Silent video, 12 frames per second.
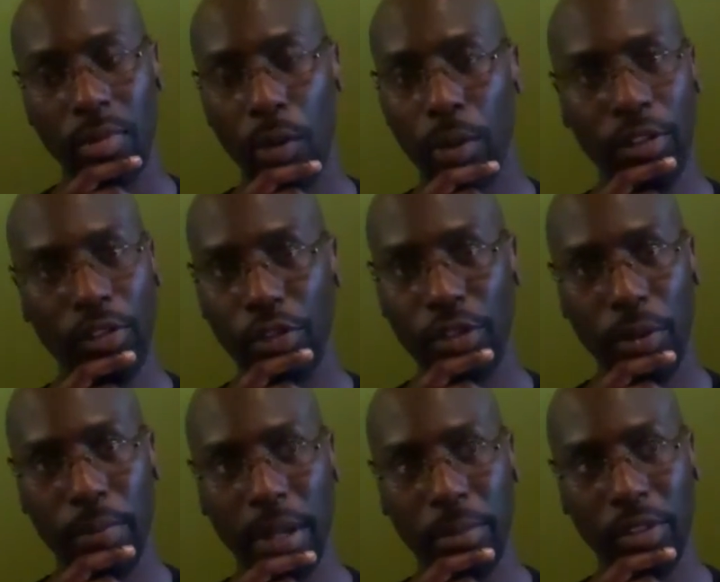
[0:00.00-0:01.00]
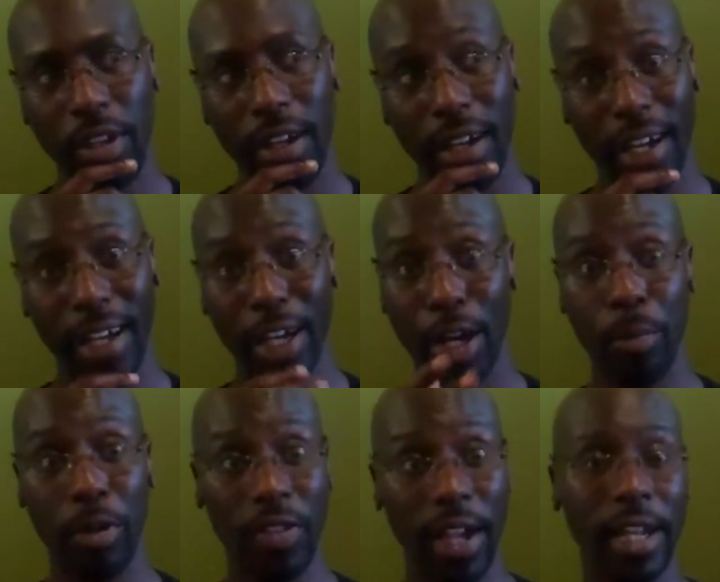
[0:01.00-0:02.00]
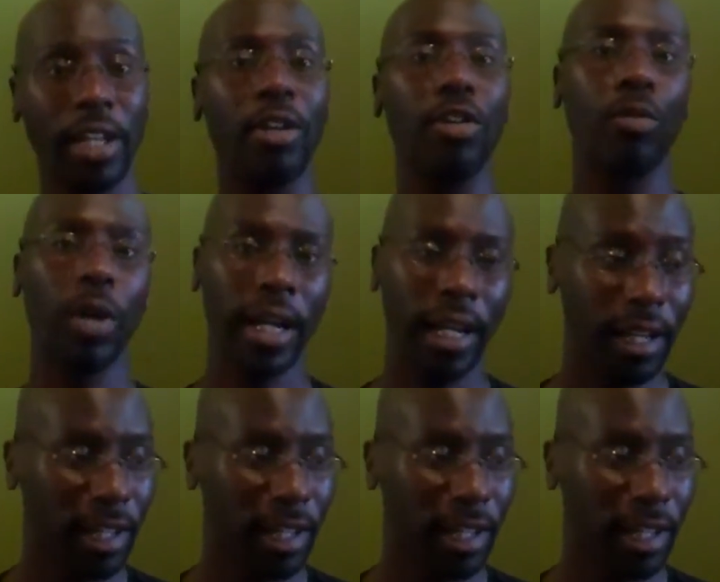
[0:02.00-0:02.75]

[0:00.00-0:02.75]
I wonder if she would be able to cope with that in a good way.